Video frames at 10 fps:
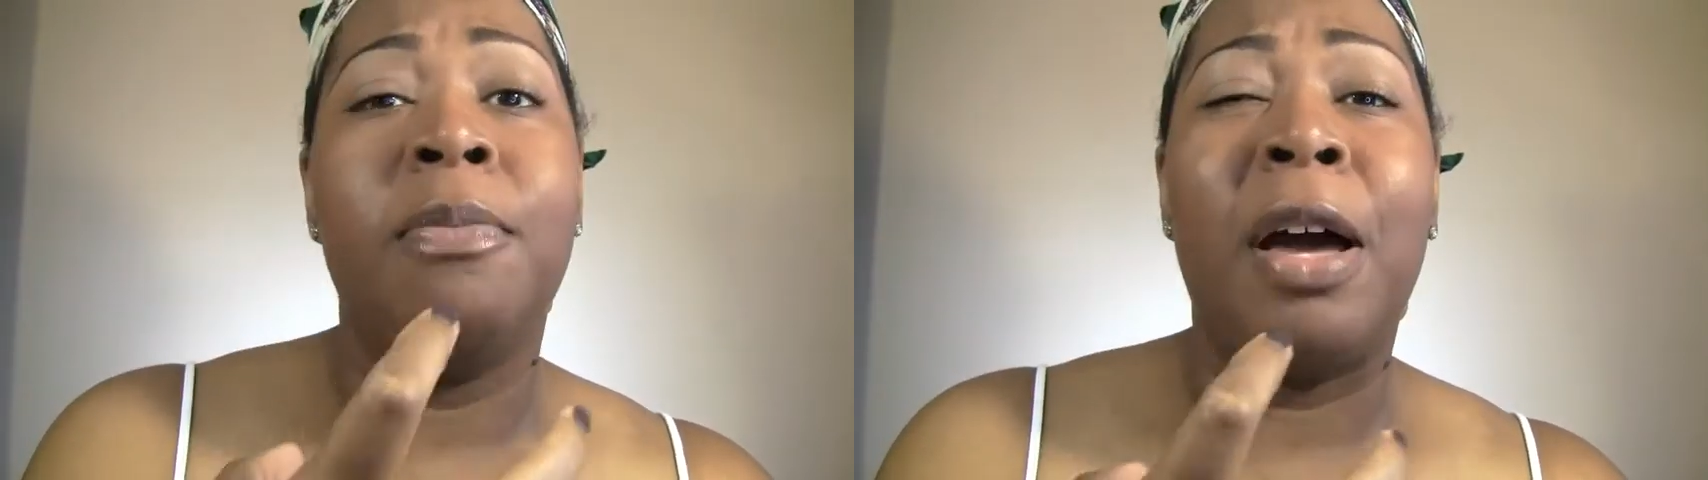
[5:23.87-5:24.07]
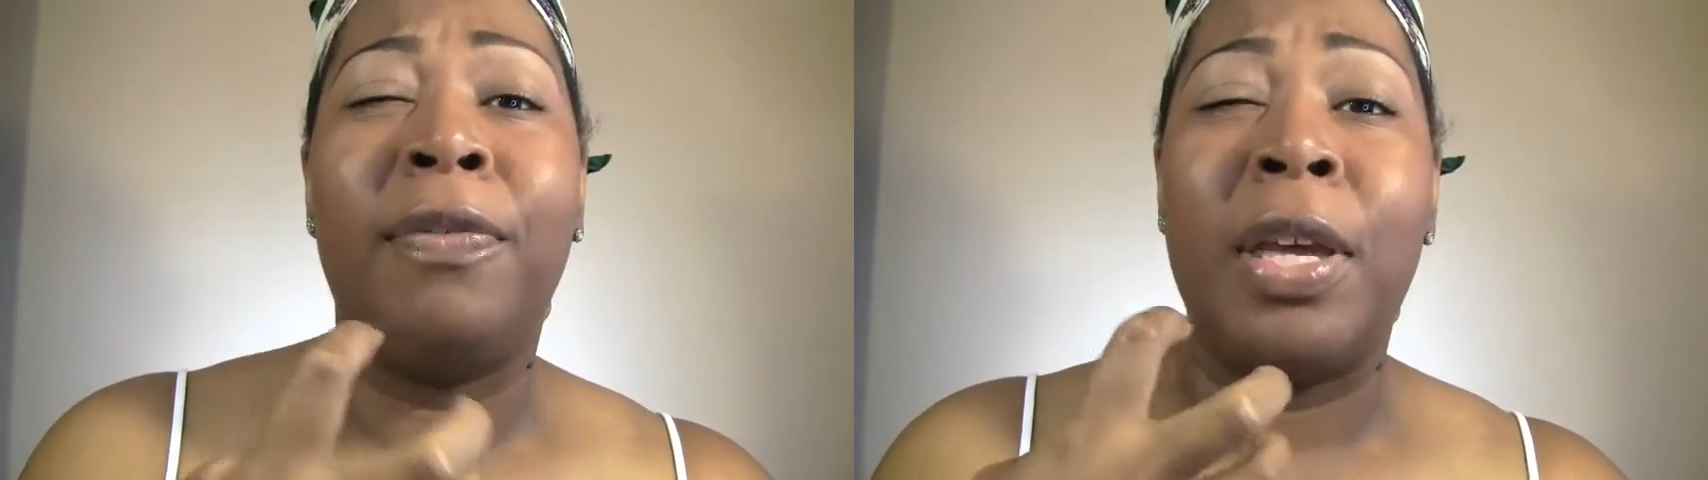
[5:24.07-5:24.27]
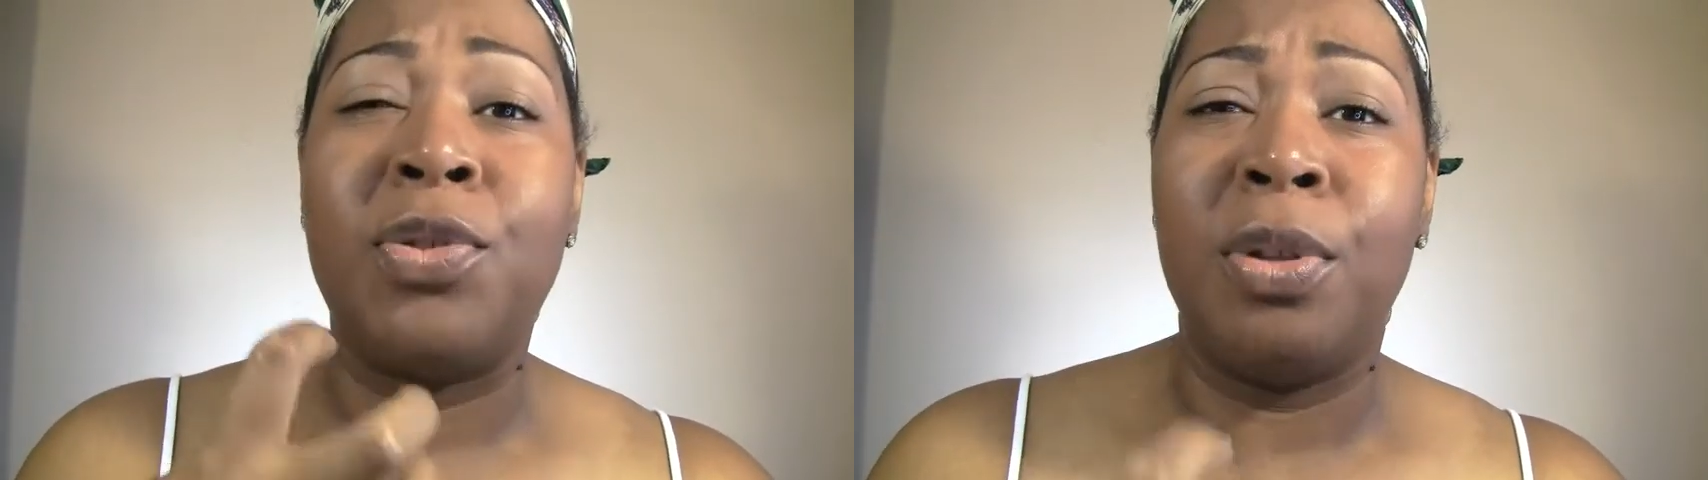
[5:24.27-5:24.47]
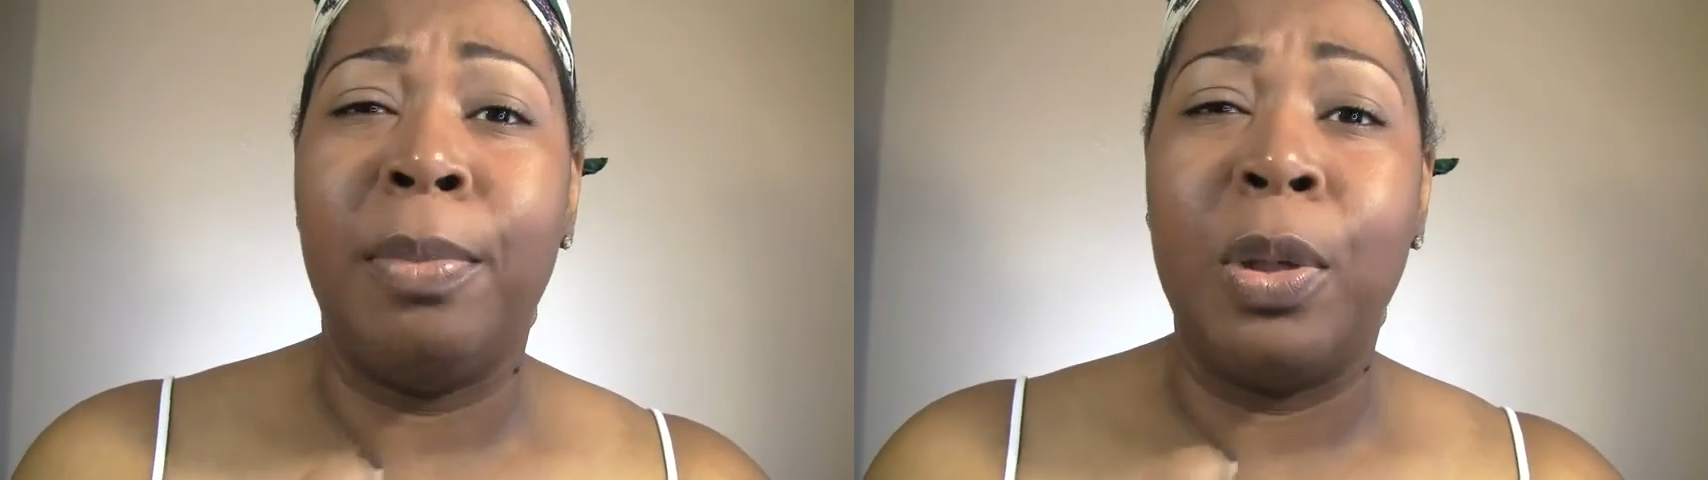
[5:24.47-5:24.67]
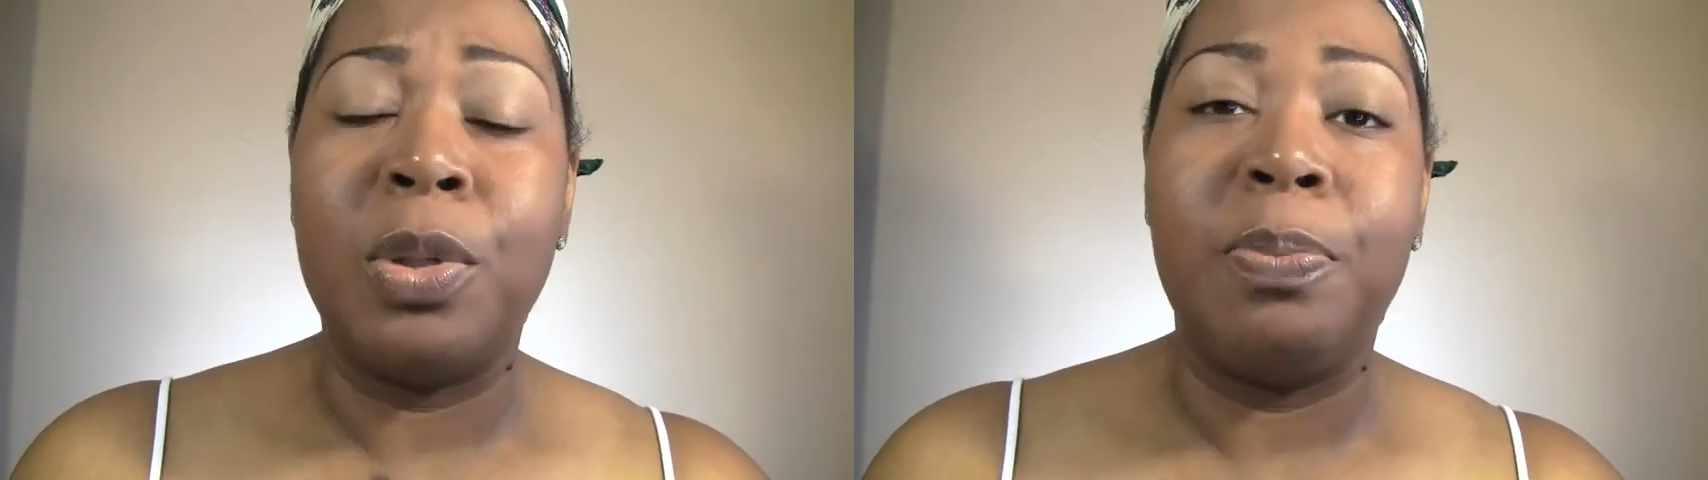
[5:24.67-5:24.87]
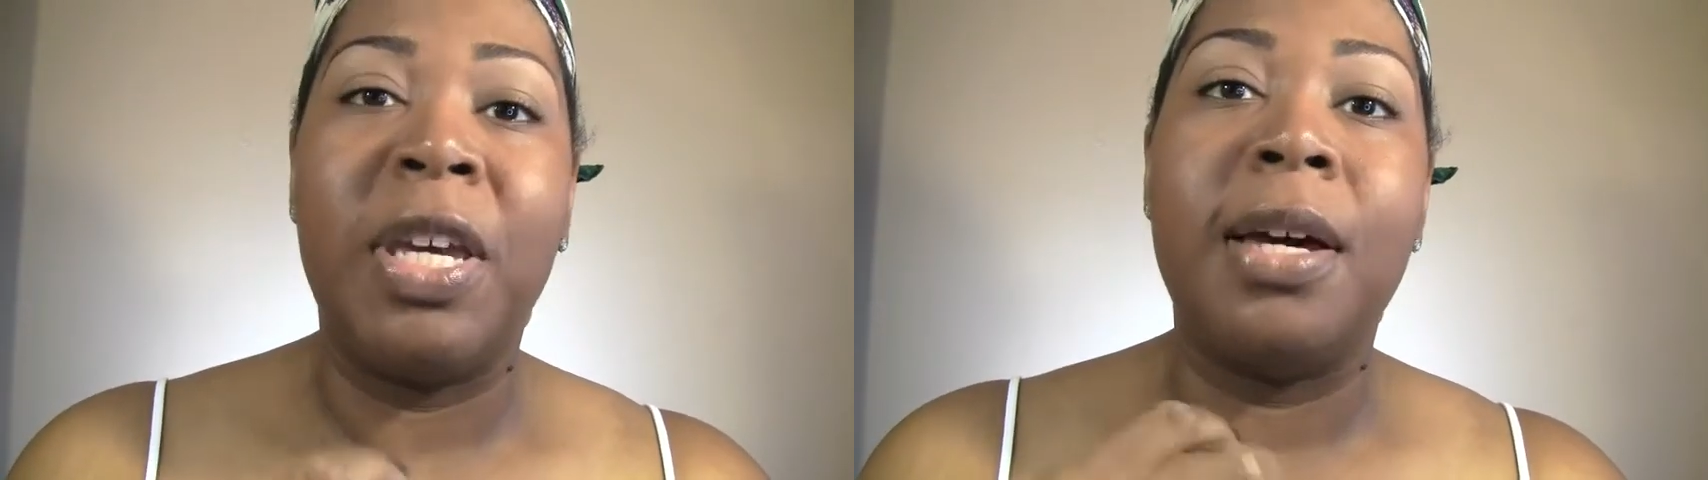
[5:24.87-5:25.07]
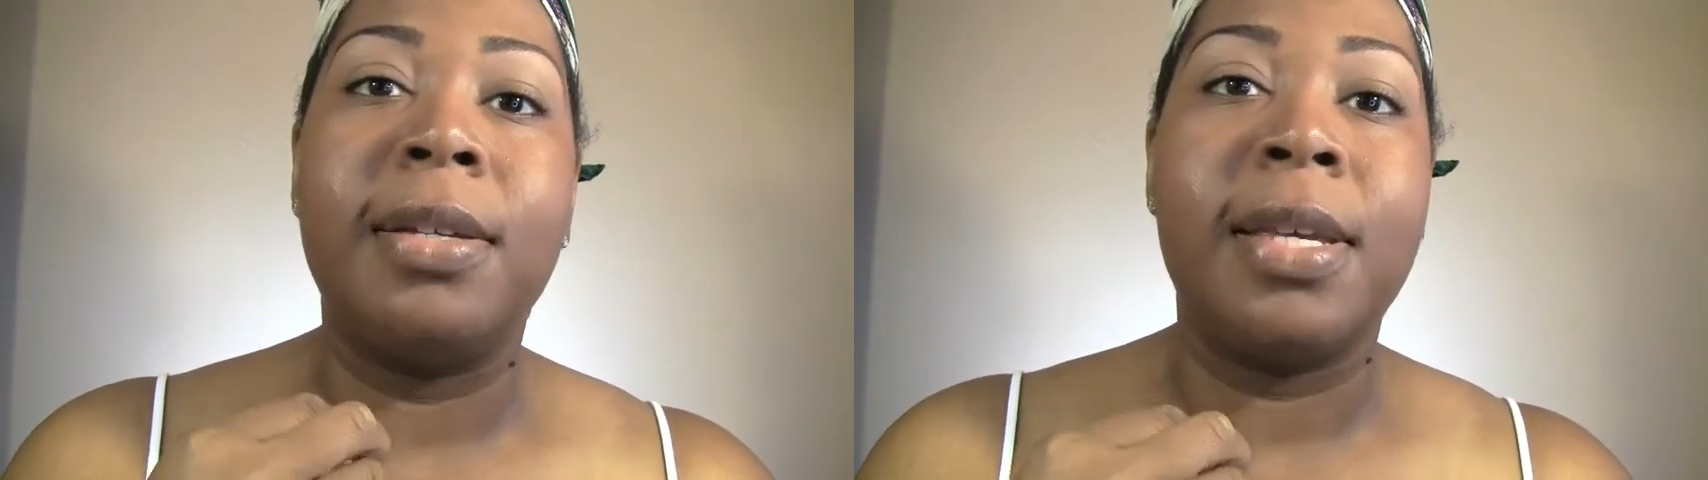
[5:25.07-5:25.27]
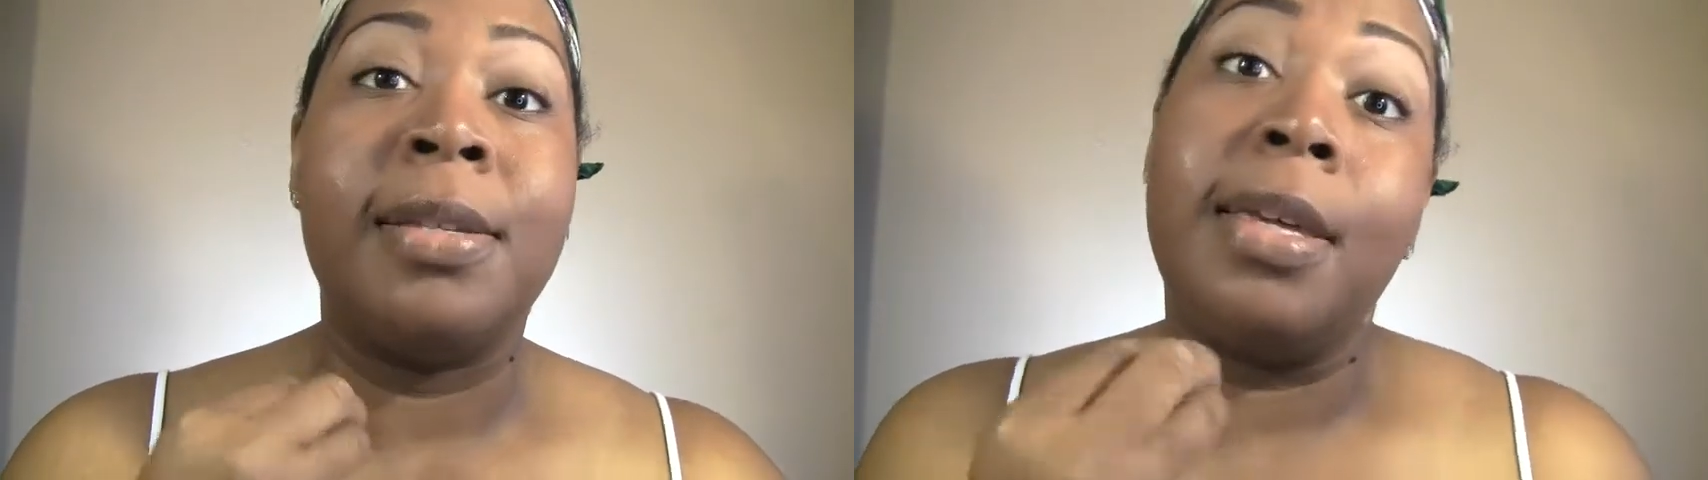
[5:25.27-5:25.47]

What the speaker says: my face the most because it's